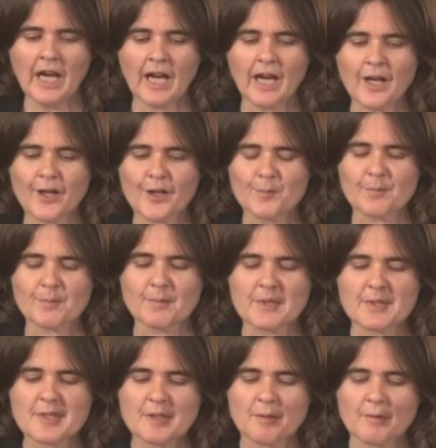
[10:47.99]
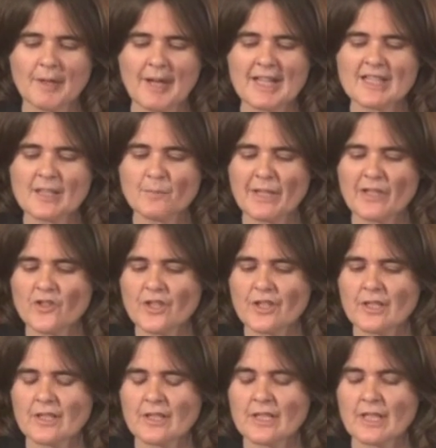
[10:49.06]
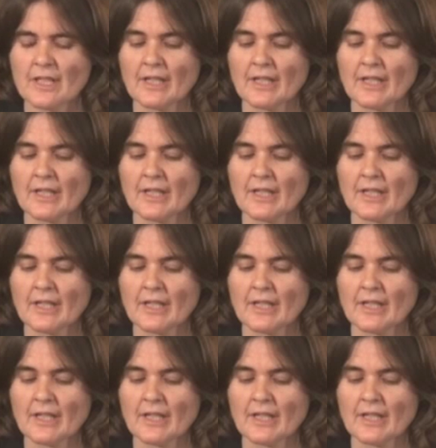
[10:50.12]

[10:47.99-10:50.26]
So as I mentioned,